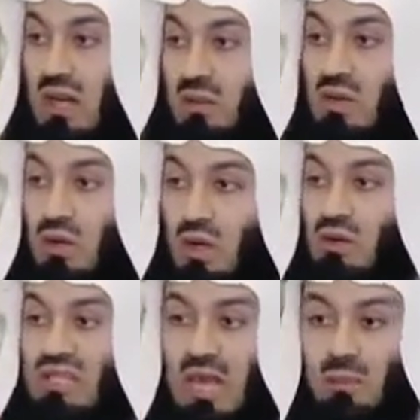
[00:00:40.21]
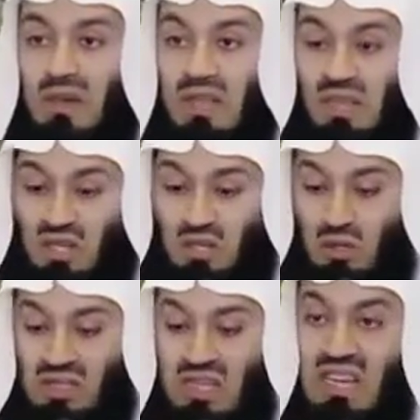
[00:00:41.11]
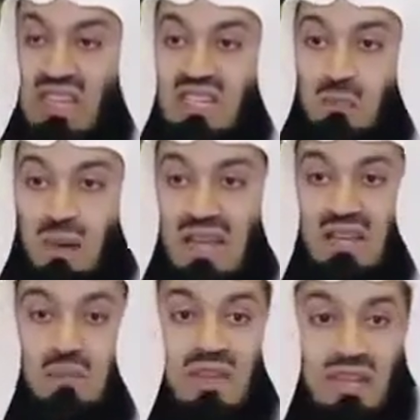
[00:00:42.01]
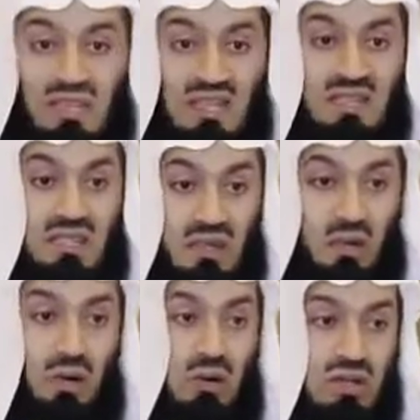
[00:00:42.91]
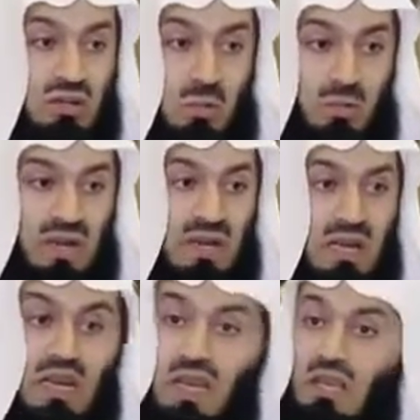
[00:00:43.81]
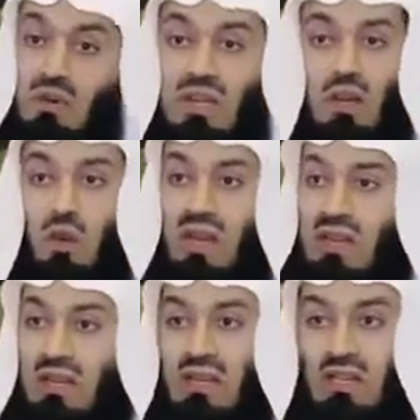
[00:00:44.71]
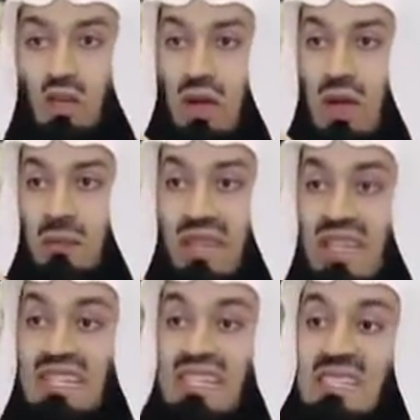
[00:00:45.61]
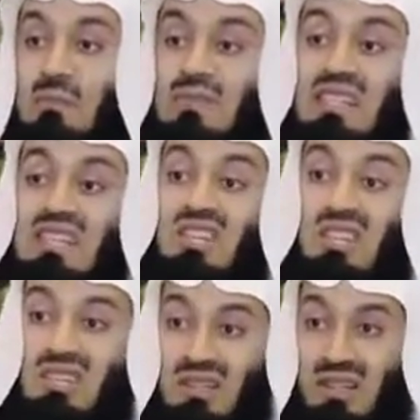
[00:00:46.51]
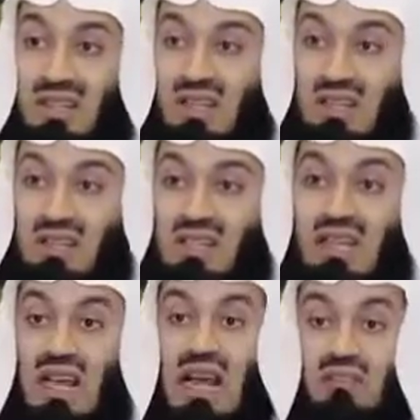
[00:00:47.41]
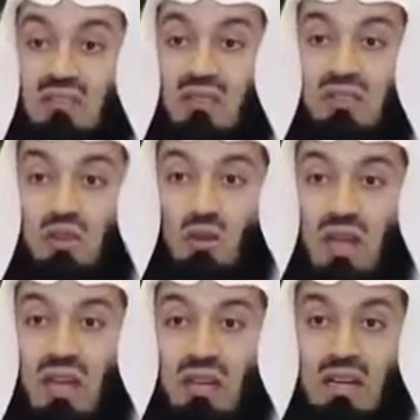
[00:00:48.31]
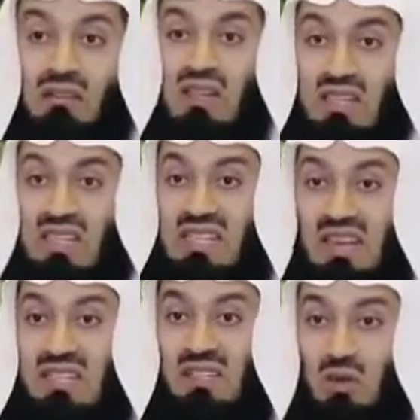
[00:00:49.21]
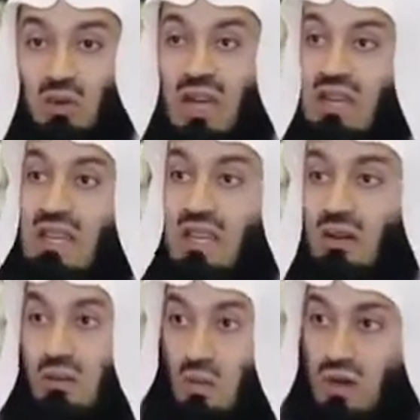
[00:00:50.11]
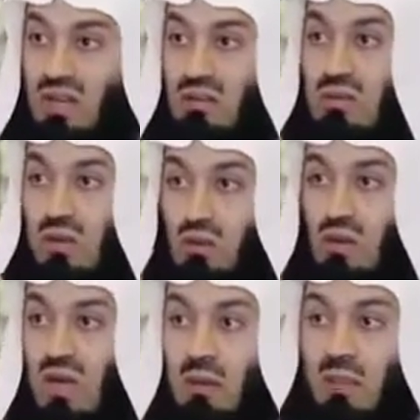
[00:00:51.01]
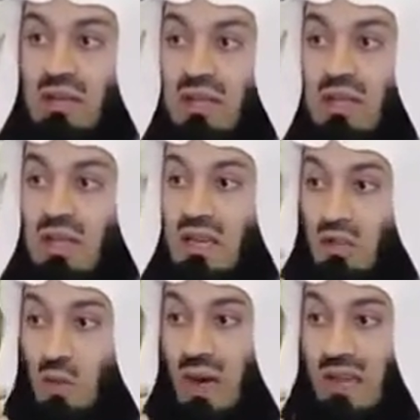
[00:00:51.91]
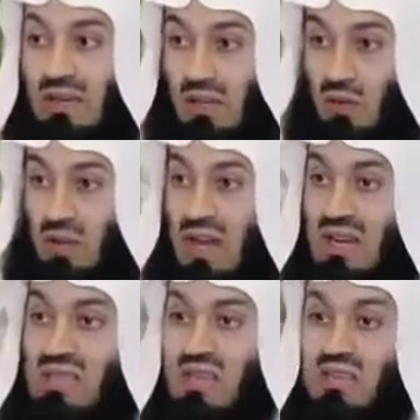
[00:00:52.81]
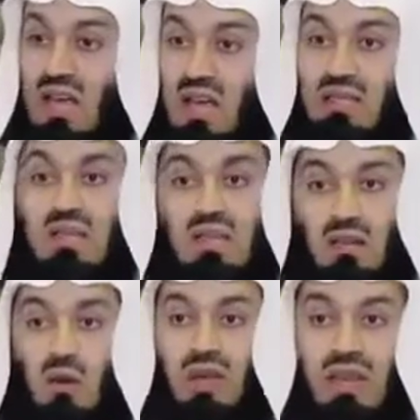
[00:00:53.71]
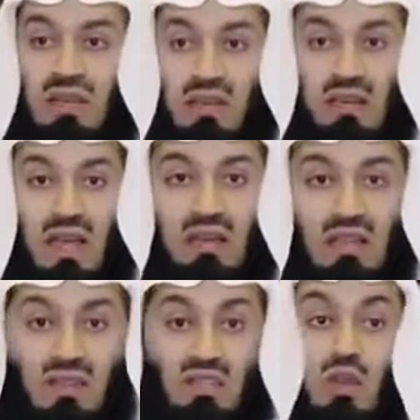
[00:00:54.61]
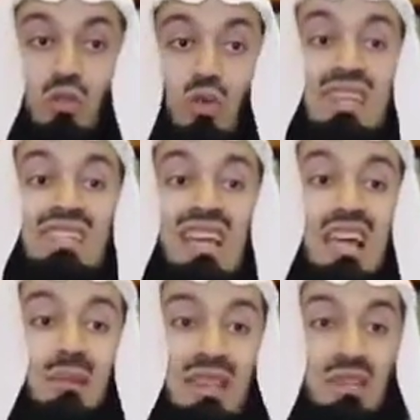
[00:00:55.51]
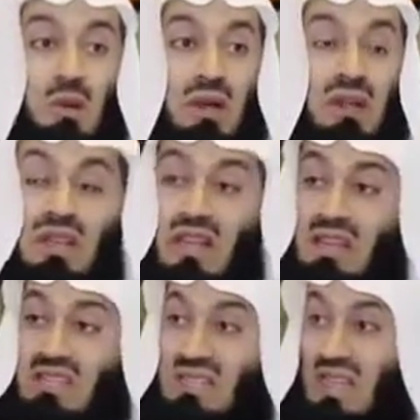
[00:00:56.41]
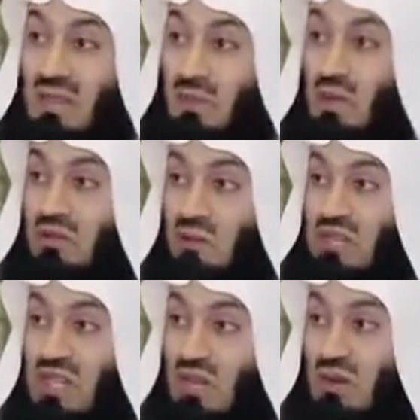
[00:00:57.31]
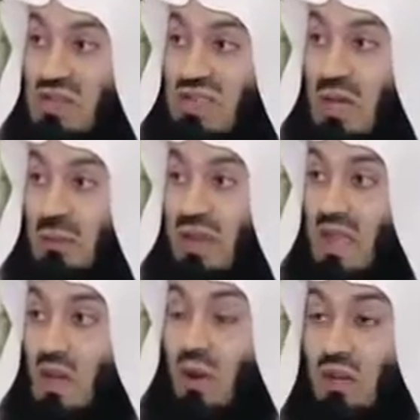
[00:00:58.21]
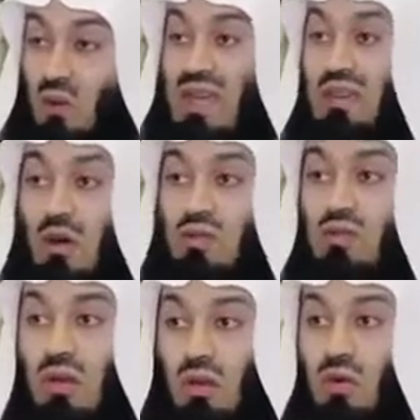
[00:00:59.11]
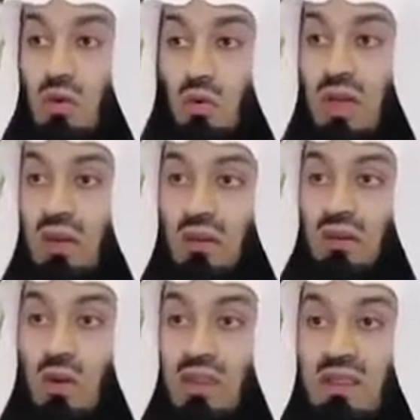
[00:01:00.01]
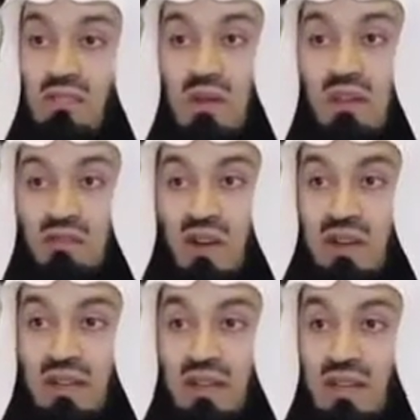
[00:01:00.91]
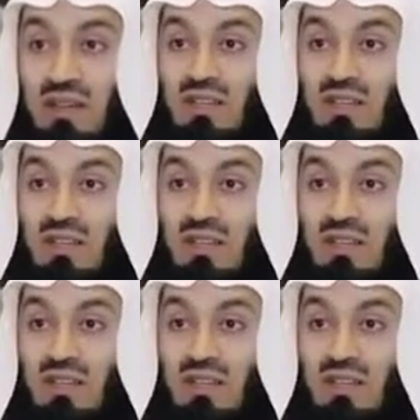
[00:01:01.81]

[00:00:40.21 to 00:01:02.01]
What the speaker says: But you close the application, your screen is blank, meaning it is closed completely. You can go in, there is no harm. It is something digital. It's like a hafiz of the Quran. If he's reciting the Quran, he cannot walk into the loo, but he's quiet. The Quran is in his heart. He can go in, and he must not waste time in the toilet. That's another beautiful teaching of Islam. When we go to the loo, we are not going there to have fun.